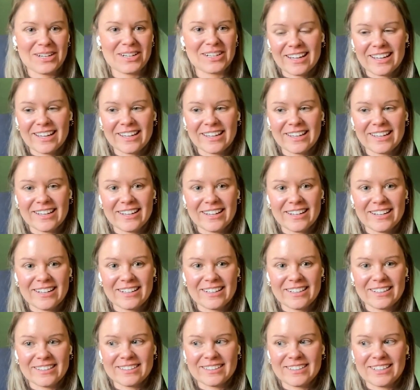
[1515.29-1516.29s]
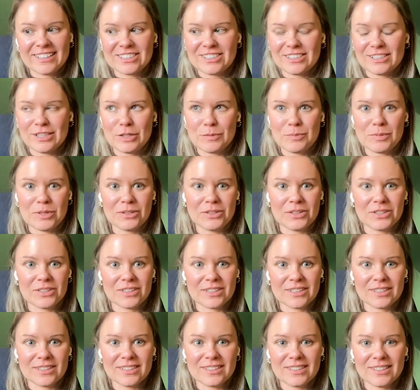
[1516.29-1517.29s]
And I actually emailed
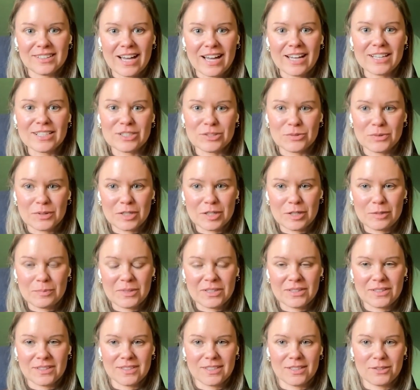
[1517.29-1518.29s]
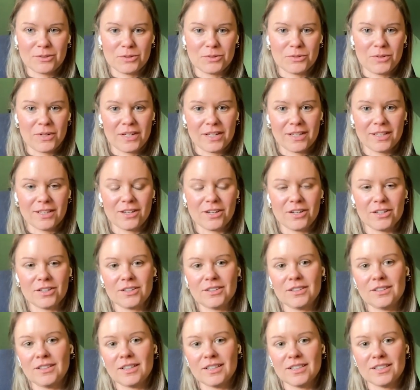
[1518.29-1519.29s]
her last week because I was writing an
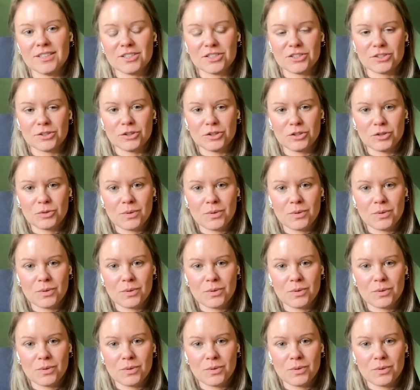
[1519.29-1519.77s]
article on digital